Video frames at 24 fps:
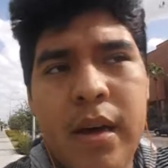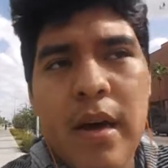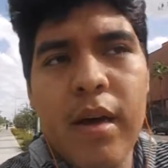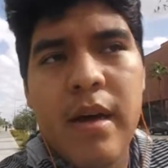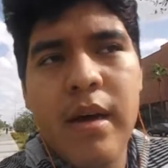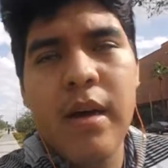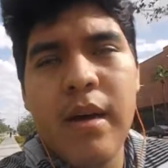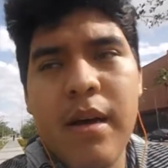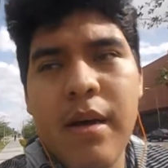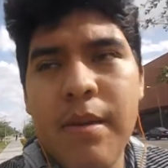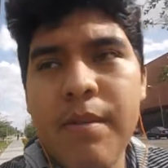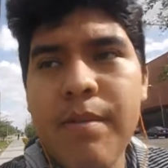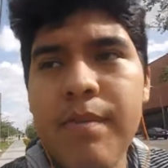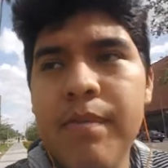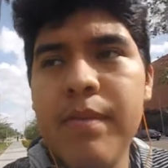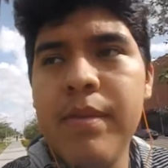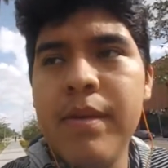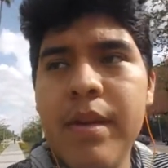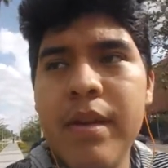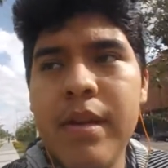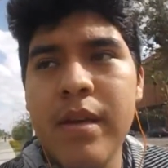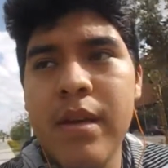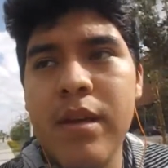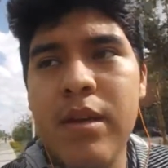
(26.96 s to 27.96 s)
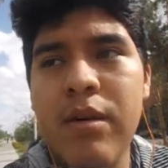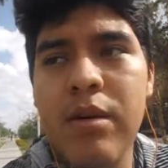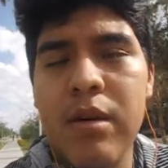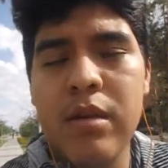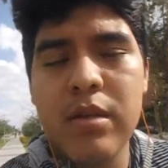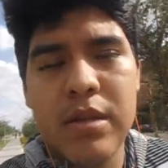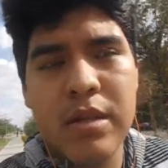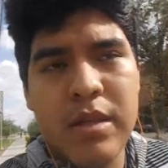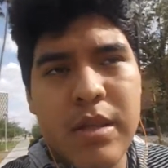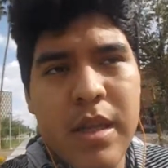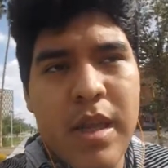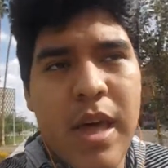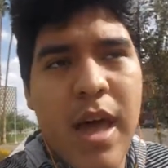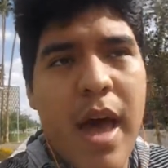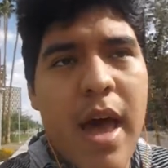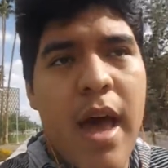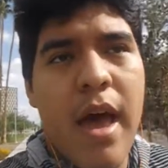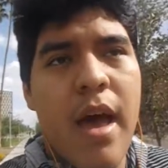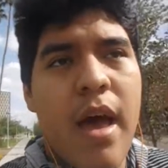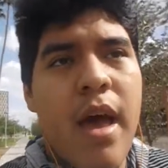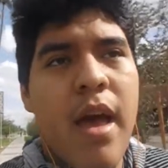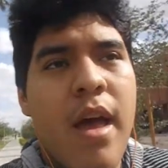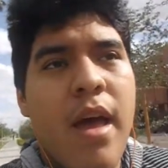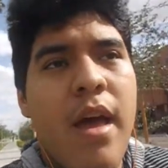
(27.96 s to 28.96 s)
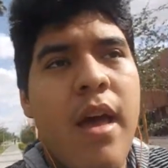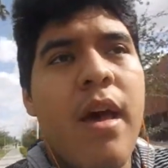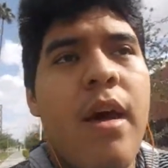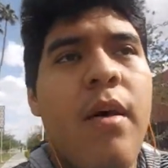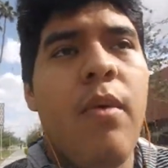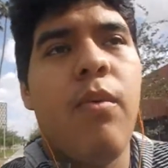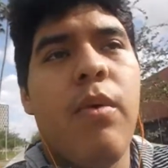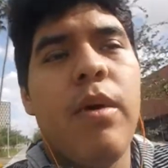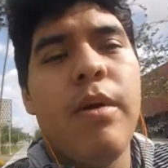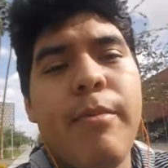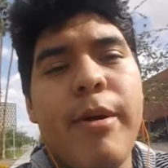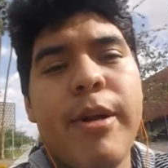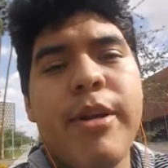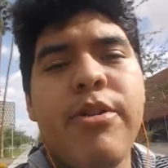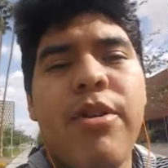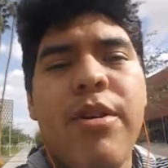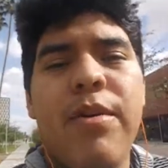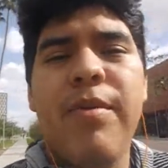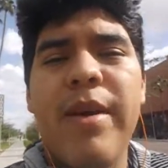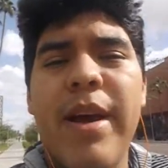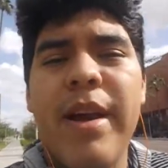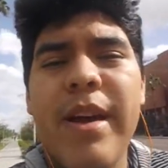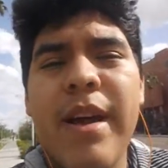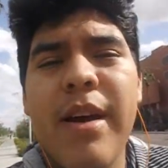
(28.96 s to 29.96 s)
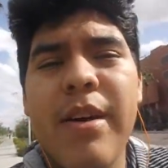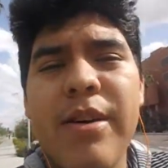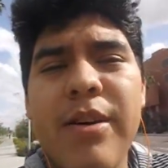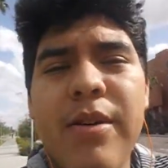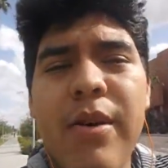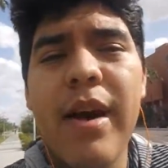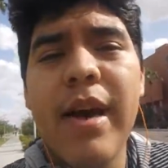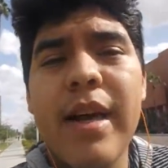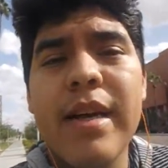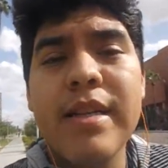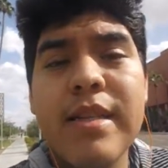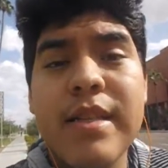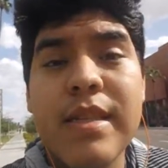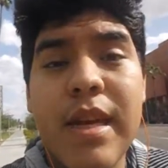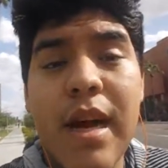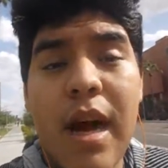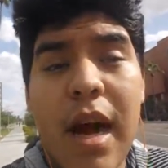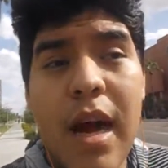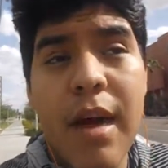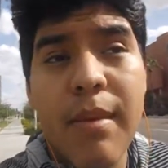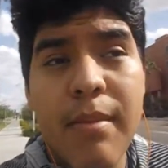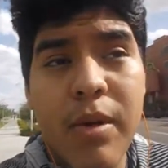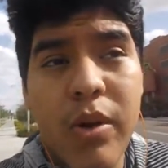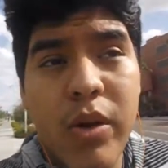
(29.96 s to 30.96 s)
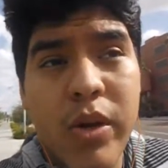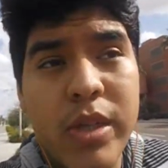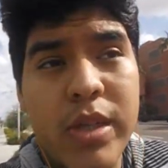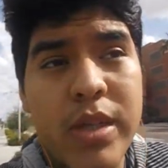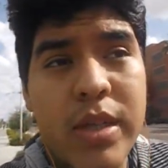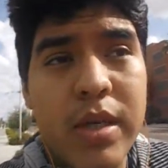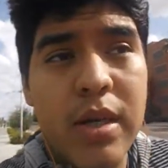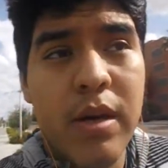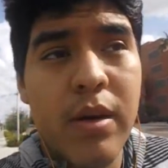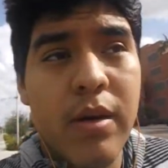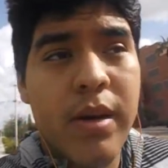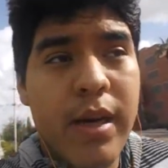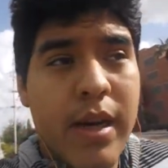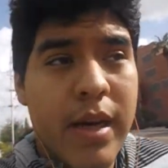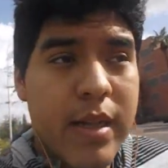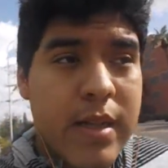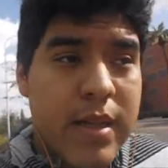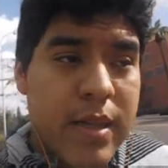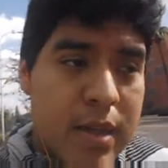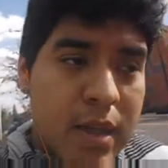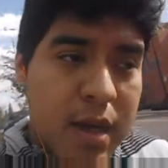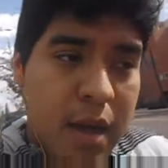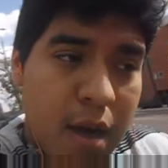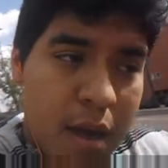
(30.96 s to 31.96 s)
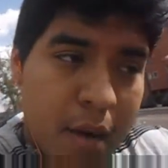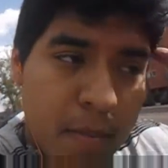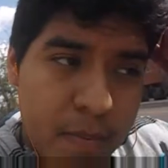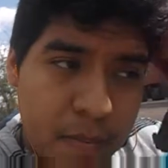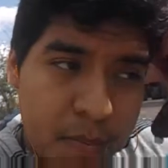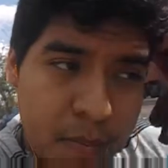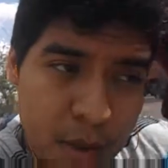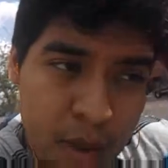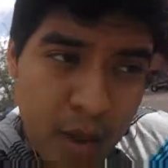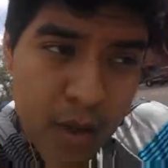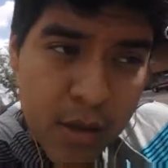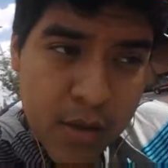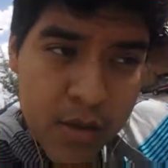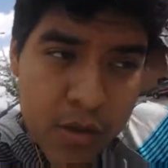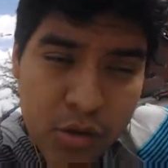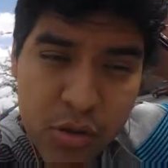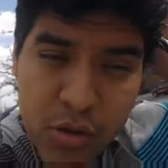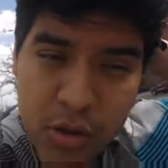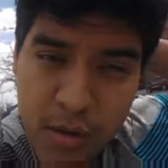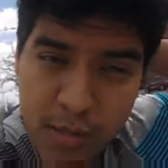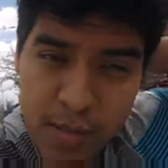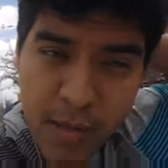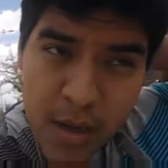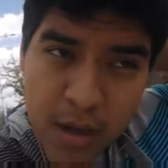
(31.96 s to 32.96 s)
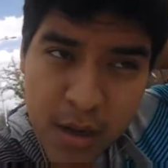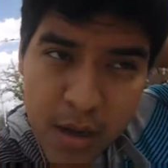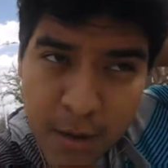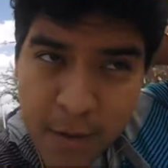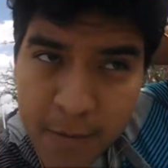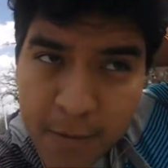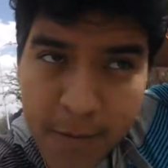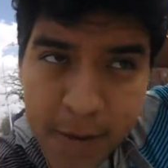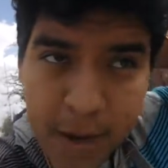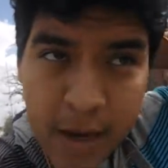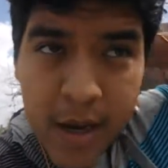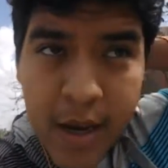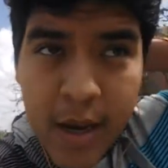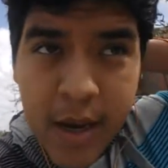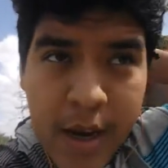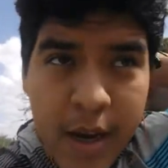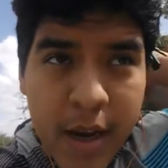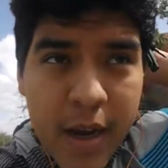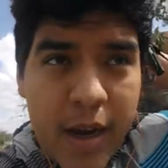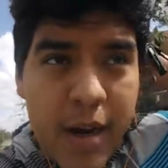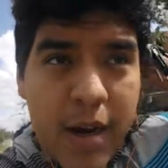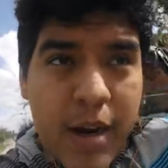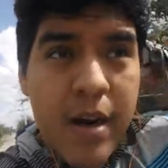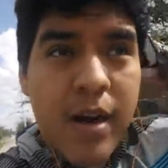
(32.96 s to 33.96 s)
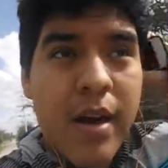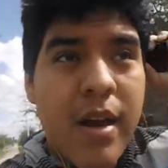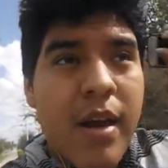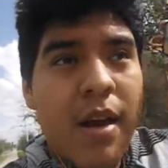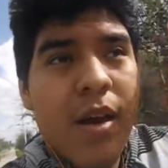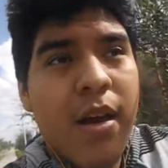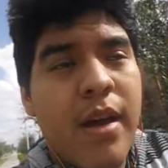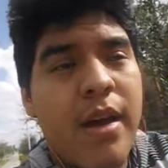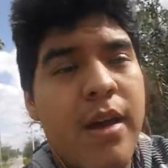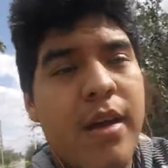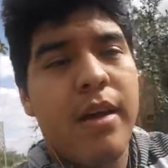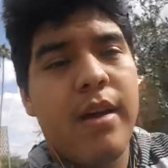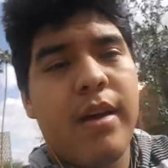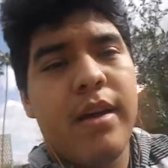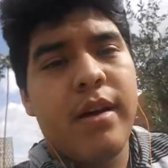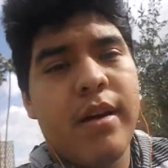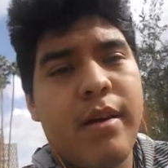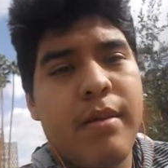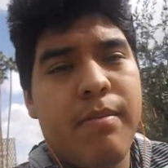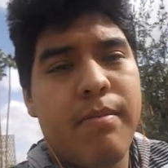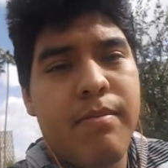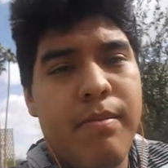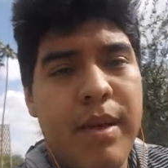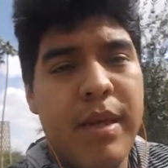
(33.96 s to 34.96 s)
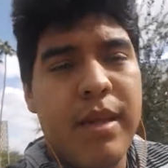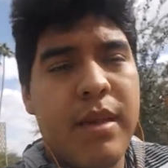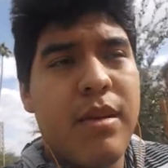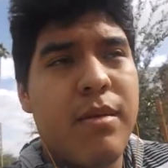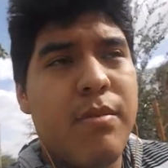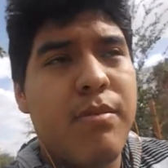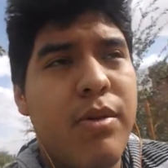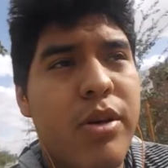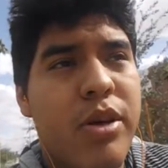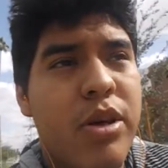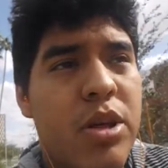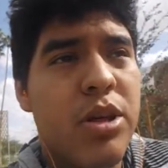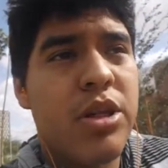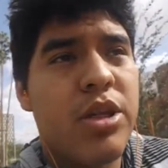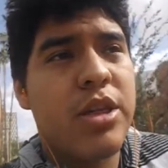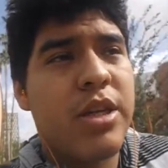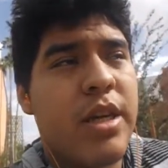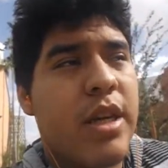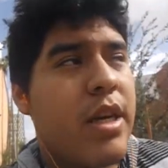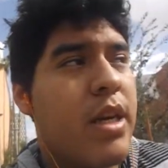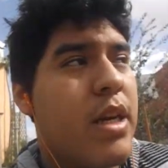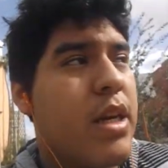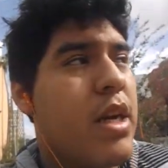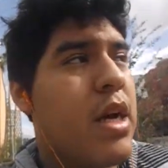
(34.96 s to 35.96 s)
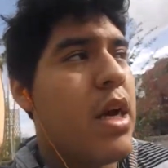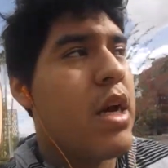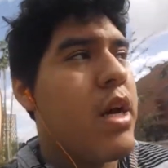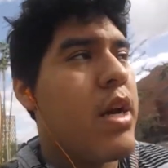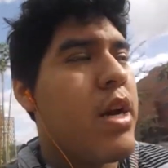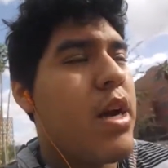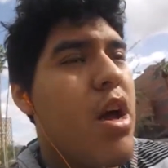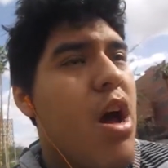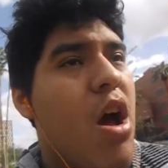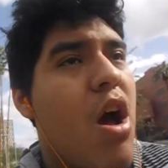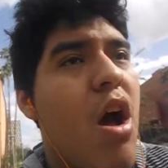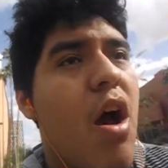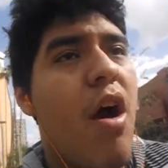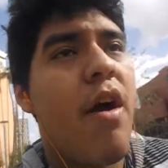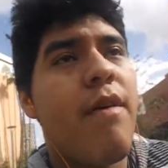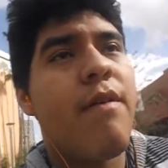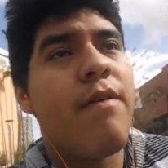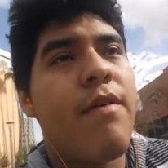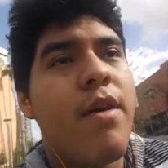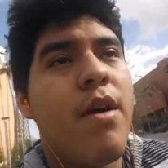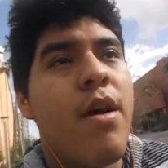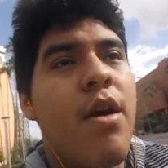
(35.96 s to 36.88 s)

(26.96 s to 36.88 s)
um, kudos to that. What am I doing right now, you ask? I'm going to go get some trimming off my hair and beat the bush and cut it off.